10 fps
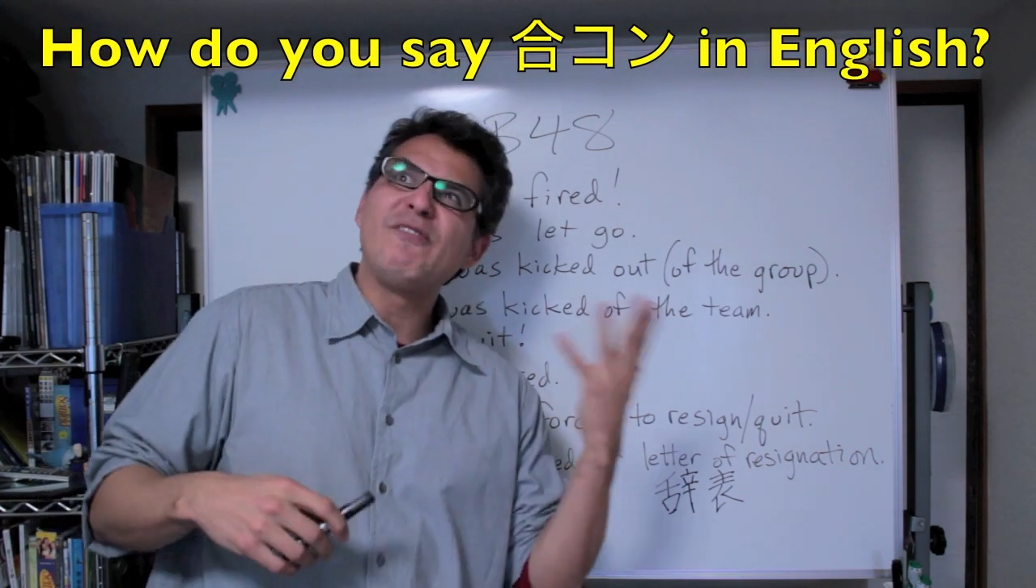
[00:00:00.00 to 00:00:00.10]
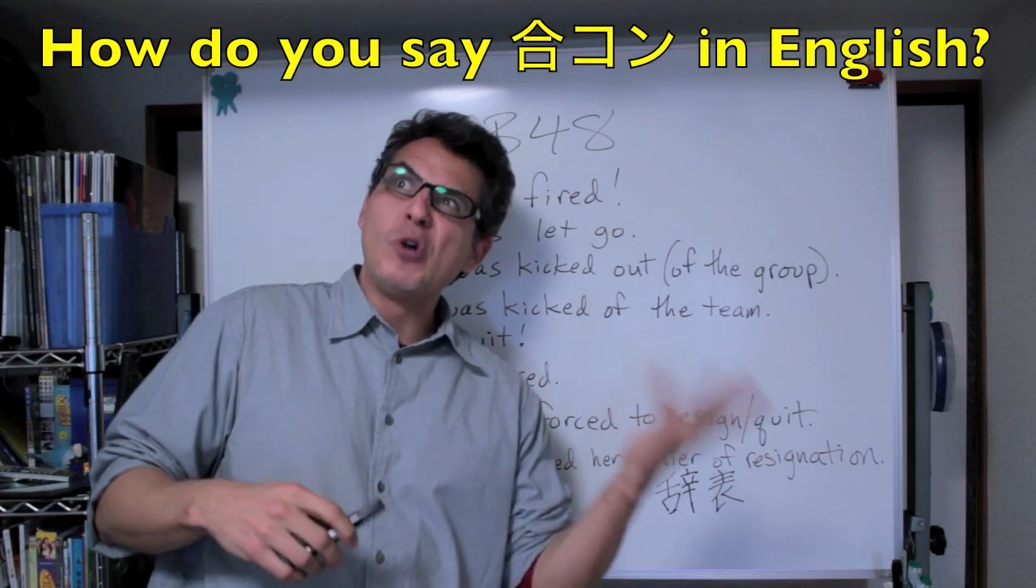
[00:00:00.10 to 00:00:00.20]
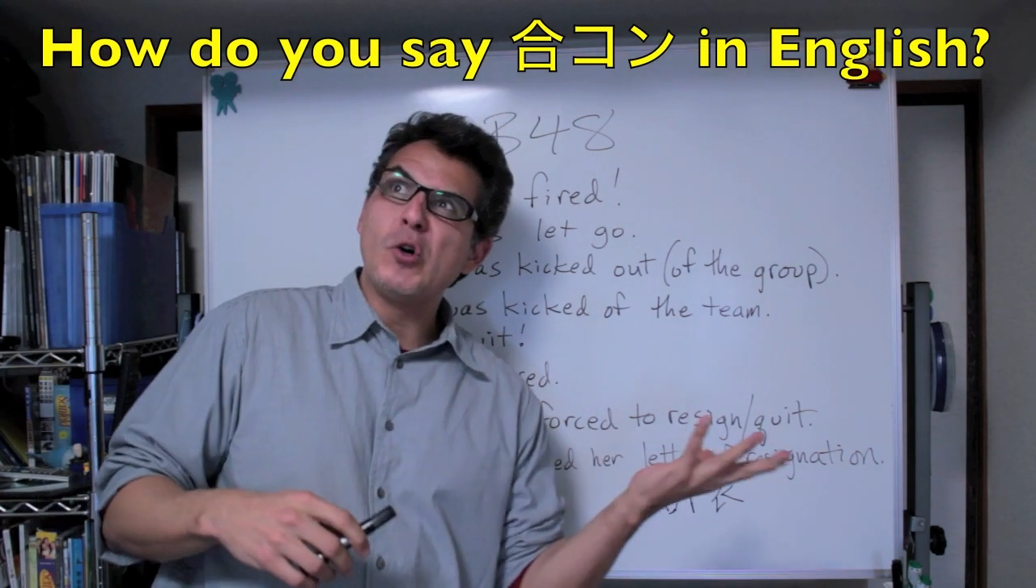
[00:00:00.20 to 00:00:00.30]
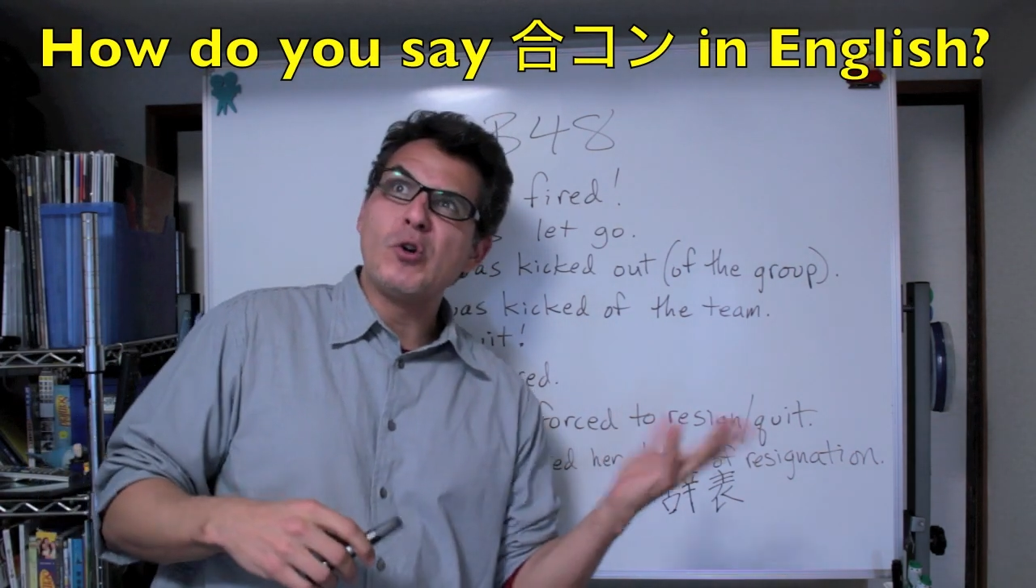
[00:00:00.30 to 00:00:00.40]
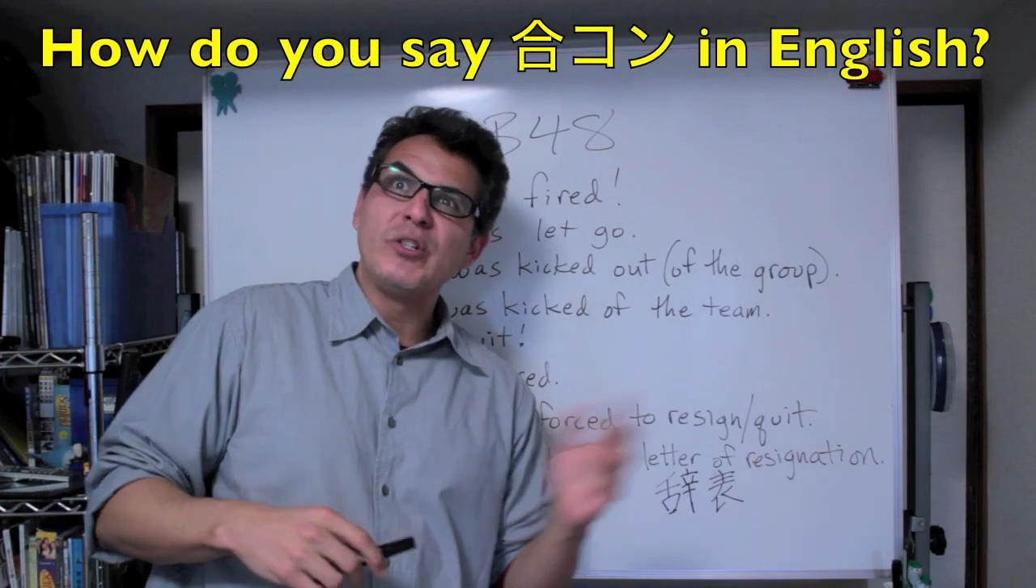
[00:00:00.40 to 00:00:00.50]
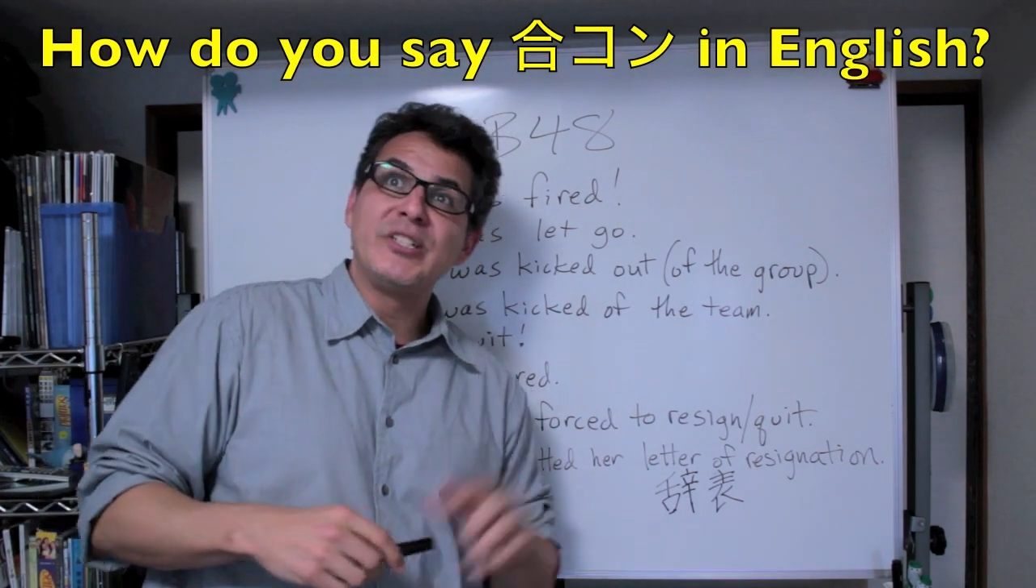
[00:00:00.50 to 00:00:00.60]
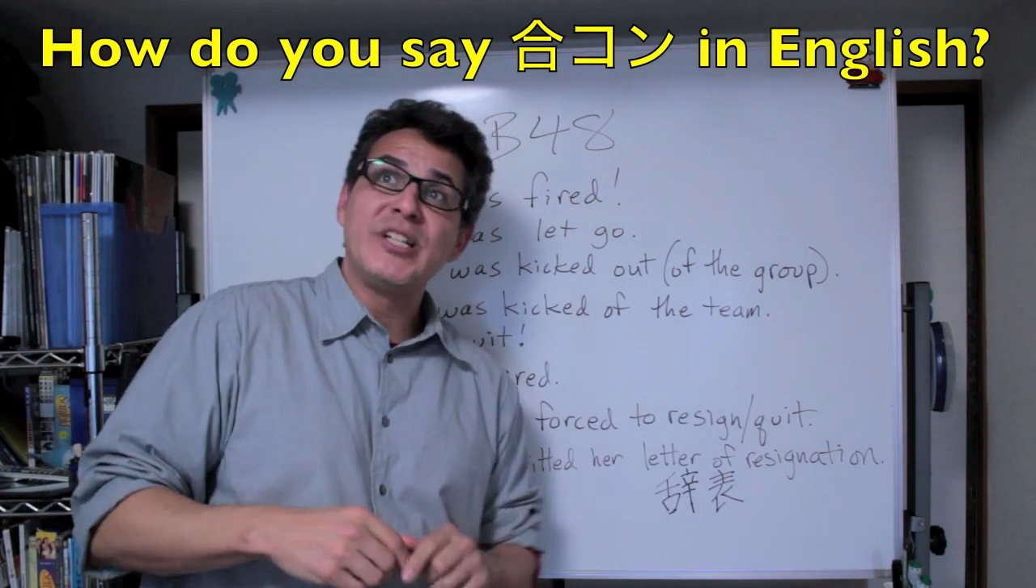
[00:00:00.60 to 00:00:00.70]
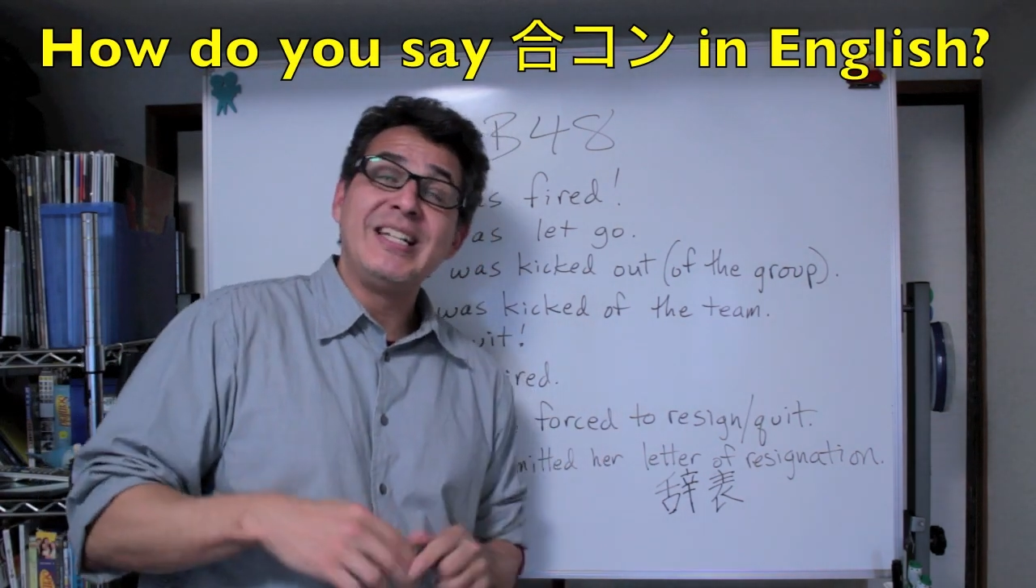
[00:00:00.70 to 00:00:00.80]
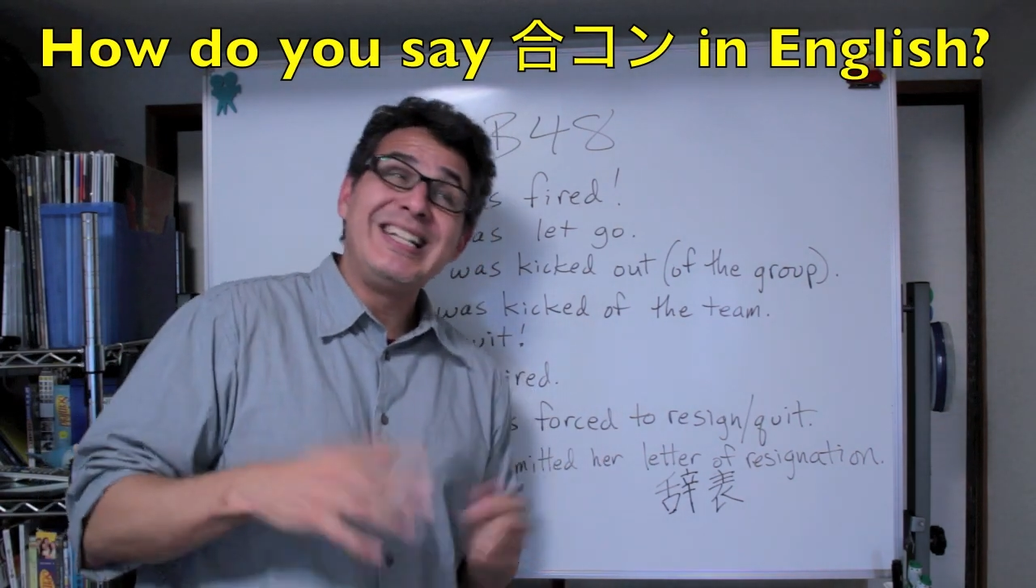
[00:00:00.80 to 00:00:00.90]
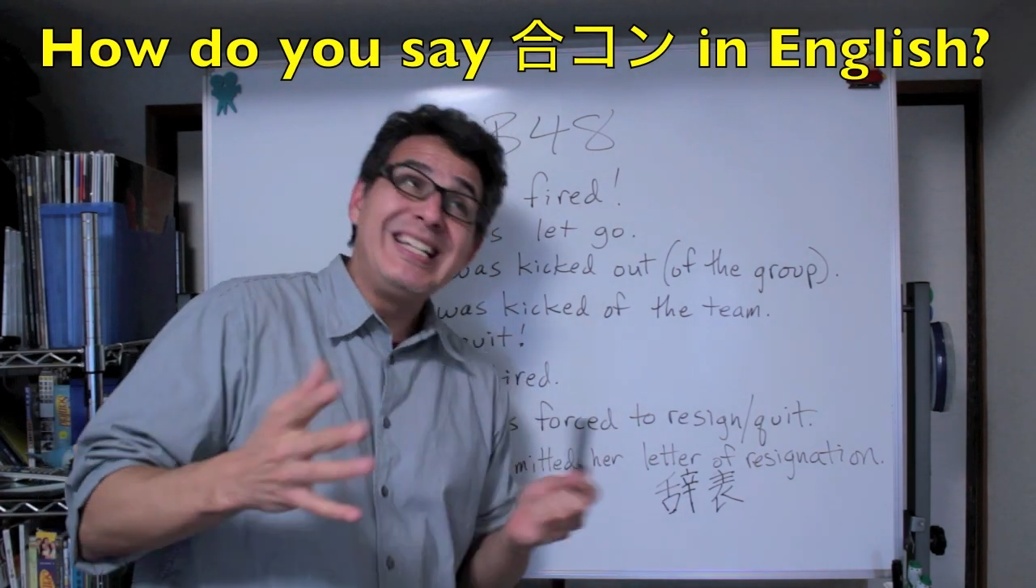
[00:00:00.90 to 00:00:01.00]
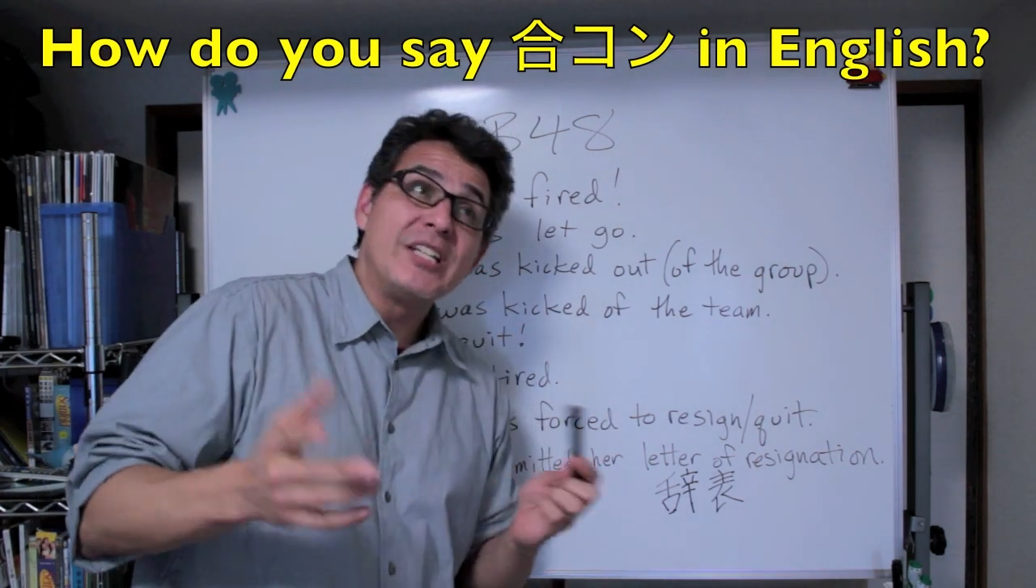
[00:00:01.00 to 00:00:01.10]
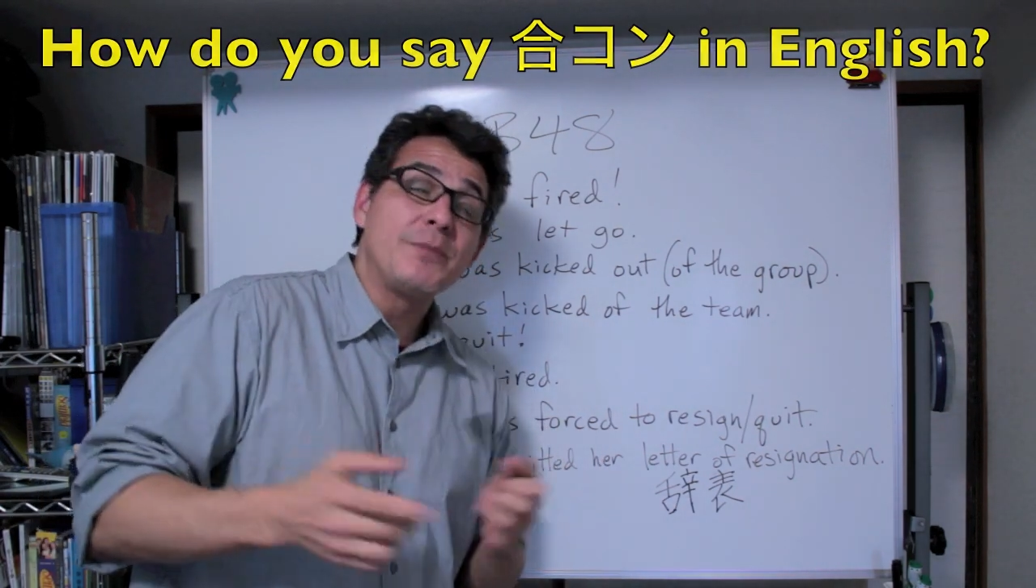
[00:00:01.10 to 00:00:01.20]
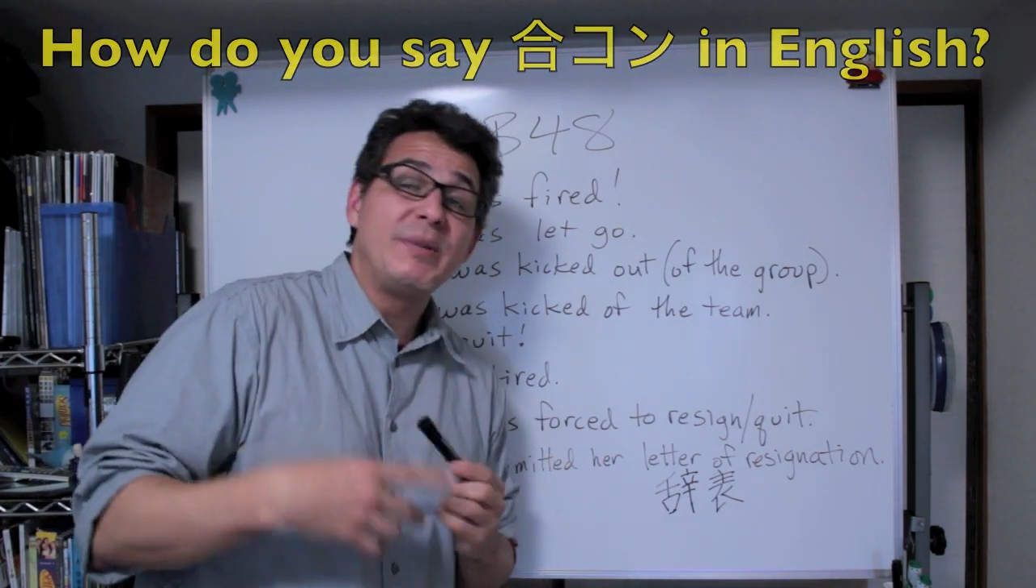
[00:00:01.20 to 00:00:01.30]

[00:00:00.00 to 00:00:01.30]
Gokon in English,